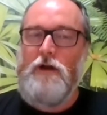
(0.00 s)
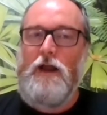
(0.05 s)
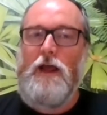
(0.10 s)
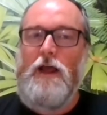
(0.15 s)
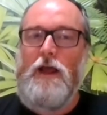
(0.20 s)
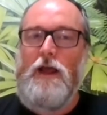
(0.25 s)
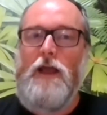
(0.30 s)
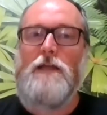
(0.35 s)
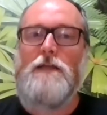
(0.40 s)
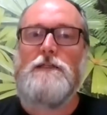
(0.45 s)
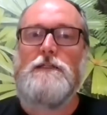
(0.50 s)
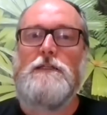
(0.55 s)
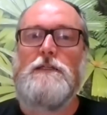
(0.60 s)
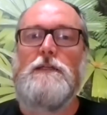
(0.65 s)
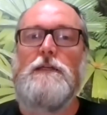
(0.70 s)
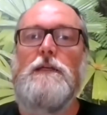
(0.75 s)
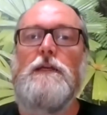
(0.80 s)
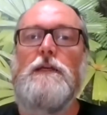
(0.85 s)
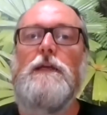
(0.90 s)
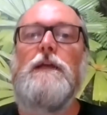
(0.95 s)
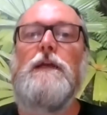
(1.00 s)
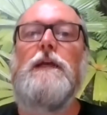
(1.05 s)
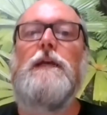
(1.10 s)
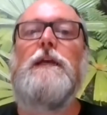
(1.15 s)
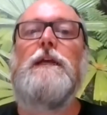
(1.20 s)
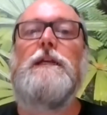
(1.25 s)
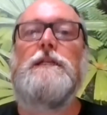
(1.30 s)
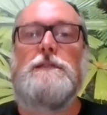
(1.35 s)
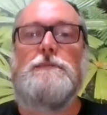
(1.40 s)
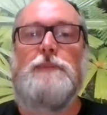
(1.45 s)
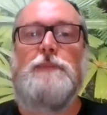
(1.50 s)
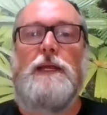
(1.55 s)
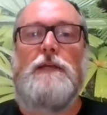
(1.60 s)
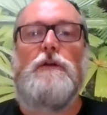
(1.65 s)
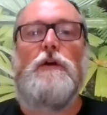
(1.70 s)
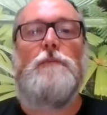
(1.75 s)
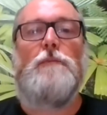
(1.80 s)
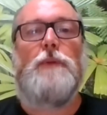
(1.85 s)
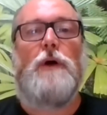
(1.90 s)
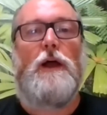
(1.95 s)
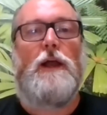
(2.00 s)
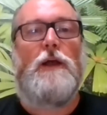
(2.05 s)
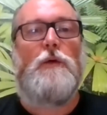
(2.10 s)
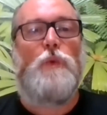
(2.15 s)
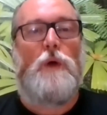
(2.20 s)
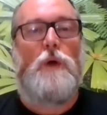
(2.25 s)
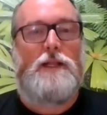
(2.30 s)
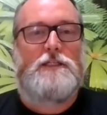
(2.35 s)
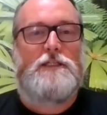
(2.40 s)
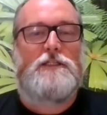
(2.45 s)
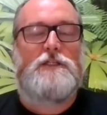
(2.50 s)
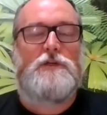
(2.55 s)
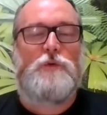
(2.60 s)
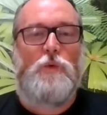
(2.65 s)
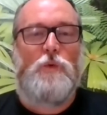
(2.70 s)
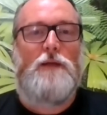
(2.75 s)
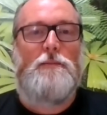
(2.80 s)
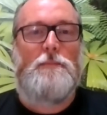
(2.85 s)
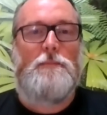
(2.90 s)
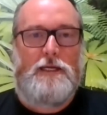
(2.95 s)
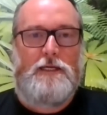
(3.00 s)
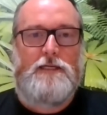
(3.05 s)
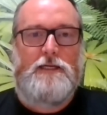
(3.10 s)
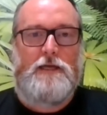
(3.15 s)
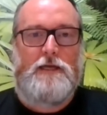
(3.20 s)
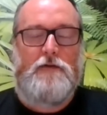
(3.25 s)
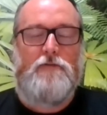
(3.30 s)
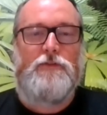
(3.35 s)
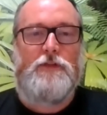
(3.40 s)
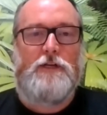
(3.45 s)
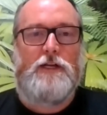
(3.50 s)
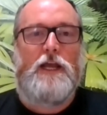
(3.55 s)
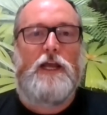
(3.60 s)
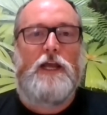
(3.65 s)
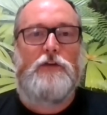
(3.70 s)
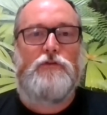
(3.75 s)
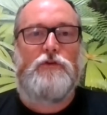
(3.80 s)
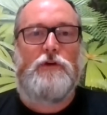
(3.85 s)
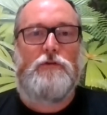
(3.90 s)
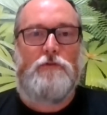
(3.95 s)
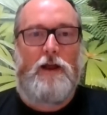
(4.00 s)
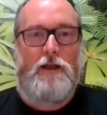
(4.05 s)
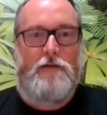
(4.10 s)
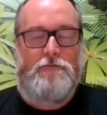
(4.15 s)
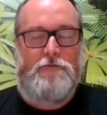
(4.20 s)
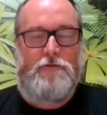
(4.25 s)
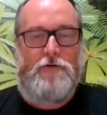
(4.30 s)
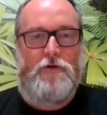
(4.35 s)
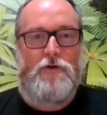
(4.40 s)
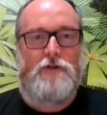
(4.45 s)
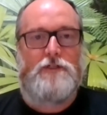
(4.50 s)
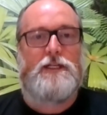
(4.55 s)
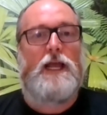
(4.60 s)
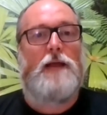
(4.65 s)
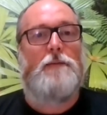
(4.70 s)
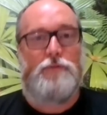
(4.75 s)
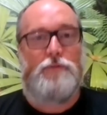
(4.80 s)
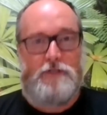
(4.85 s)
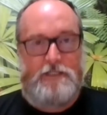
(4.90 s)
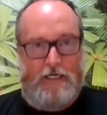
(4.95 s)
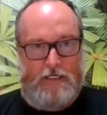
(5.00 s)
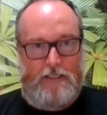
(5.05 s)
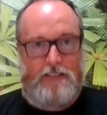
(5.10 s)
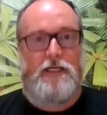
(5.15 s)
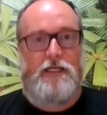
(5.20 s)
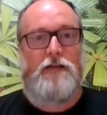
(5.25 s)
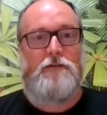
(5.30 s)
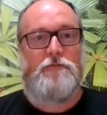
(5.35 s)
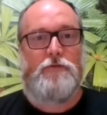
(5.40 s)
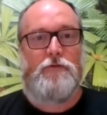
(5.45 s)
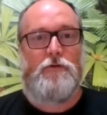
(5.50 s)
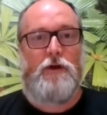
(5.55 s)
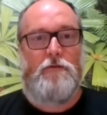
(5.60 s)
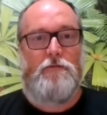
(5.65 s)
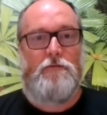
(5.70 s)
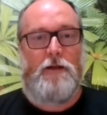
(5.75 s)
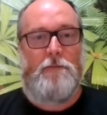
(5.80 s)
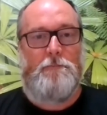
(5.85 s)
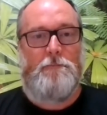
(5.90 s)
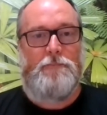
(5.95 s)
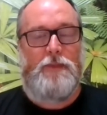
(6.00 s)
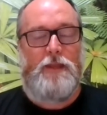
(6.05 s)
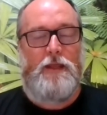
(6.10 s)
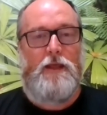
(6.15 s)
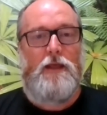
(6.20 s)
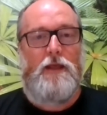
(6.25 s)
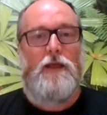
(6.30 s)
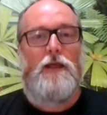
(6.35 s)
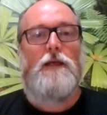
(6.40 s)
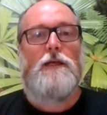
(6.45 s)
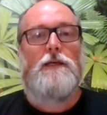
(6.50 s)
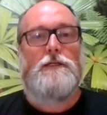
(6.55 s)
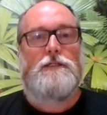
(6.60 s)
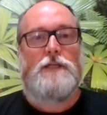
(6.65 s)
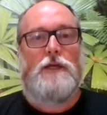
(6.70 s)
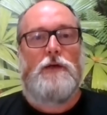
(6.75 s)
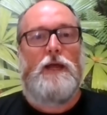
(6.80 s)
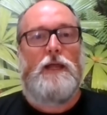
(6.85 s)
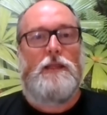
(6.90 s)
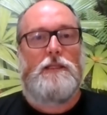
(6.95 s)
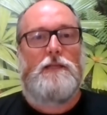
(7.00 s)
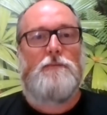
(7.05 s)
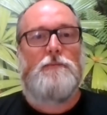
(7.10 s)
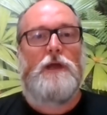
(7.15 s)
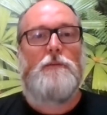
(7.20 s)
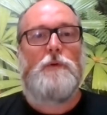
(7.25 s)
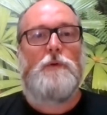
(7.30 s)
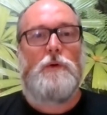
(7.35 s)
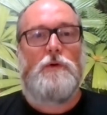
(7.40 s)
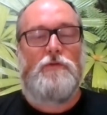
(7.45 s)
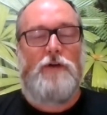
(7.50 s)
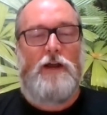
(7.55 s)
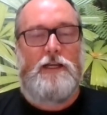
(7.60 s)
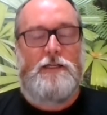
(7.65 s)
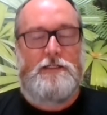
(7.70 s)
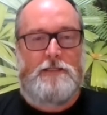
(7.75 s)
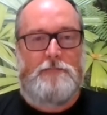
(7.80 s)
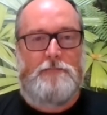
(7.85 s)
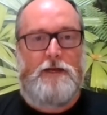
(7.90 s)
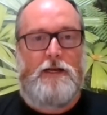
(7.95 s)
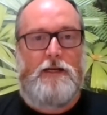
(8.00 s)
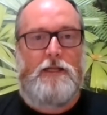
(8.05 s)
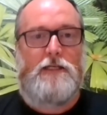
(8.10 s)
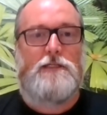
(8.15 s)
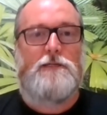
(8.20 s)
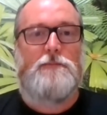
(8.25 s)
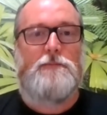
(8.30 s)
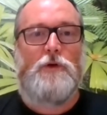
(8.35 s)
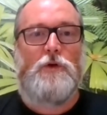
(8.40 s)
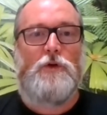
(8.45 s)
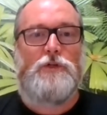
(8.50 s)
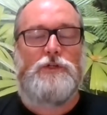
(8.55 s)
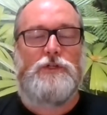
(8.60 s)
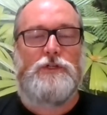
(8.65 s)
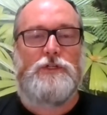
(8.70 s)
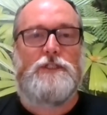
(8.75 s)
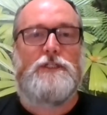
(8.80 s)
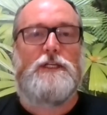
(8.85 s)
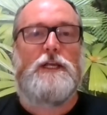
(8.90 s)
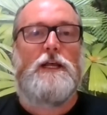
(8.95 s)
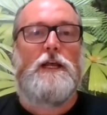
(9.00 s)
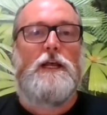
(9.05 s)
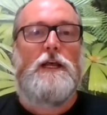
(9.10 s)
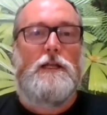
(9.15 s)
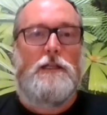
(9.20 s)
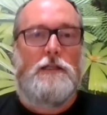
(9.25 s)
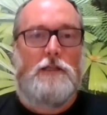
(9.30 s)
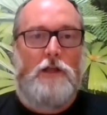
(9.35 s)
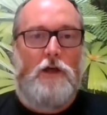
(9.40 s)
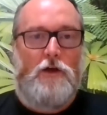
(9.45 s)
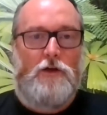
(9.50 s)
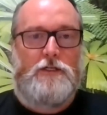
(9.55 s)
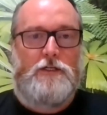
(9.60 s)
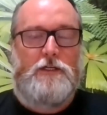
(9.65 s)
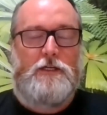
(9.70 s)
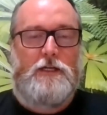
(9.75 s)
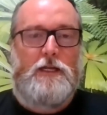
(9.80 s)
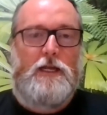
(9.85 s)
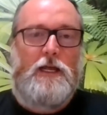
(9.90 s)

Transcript: raise is spent on buying 1 square metre of the Daintree rainforest and protecting it forever. So at the moment, we're raising money to purchase lot